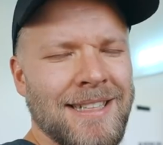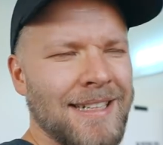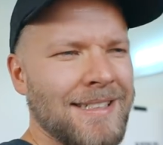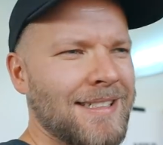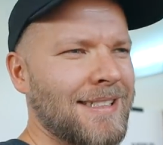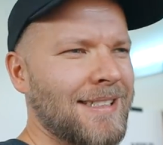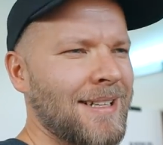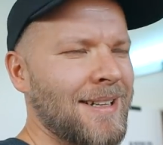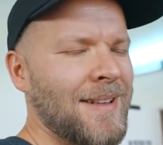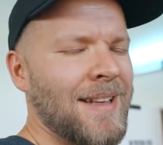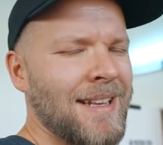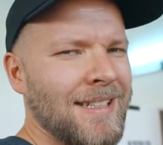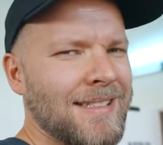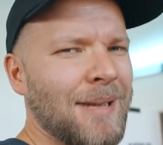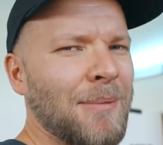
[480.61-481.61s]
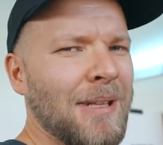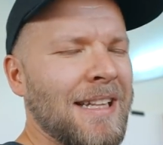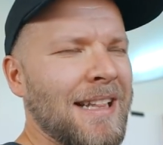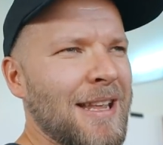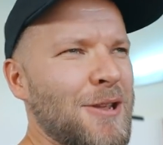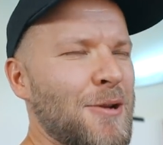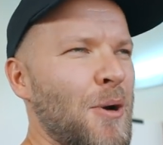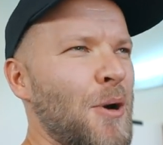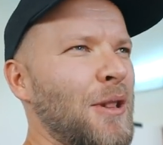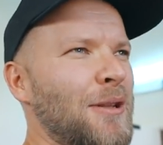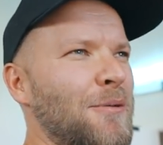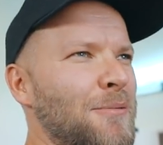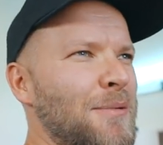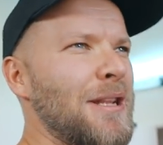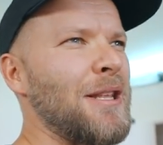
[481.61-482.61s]
that's something that you
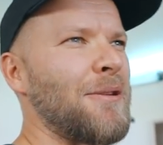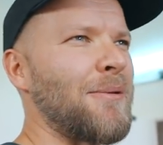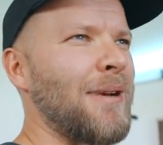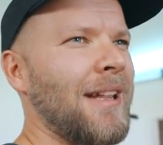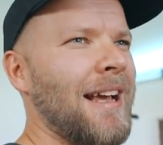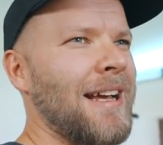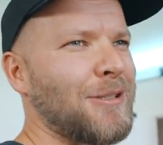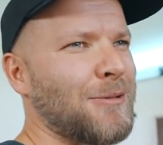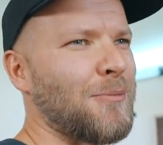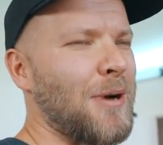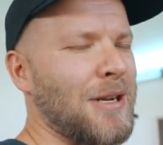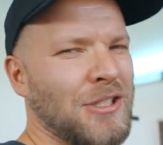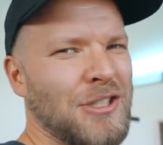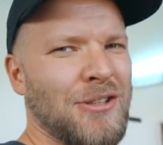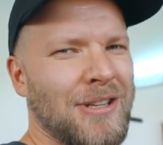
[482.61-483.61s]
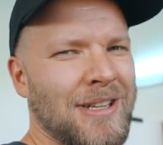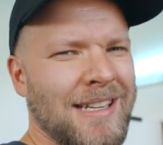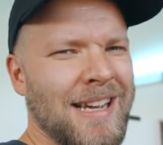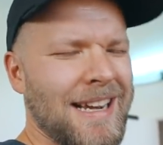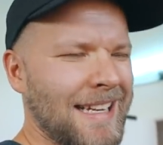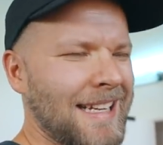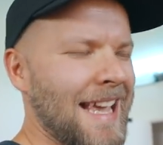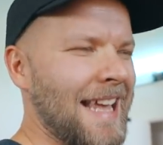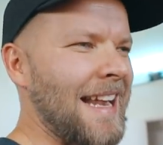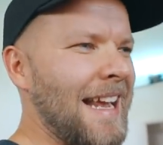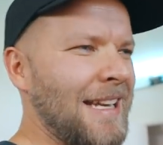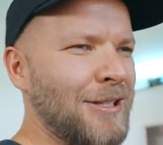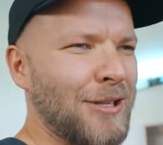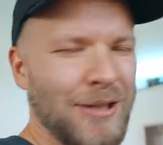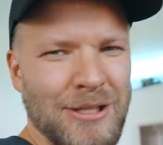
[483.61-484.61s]
only really realize once you kind of get
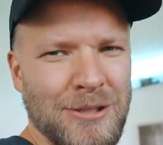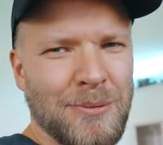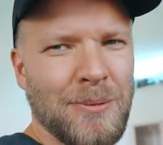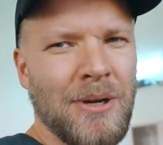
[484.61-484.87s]
into this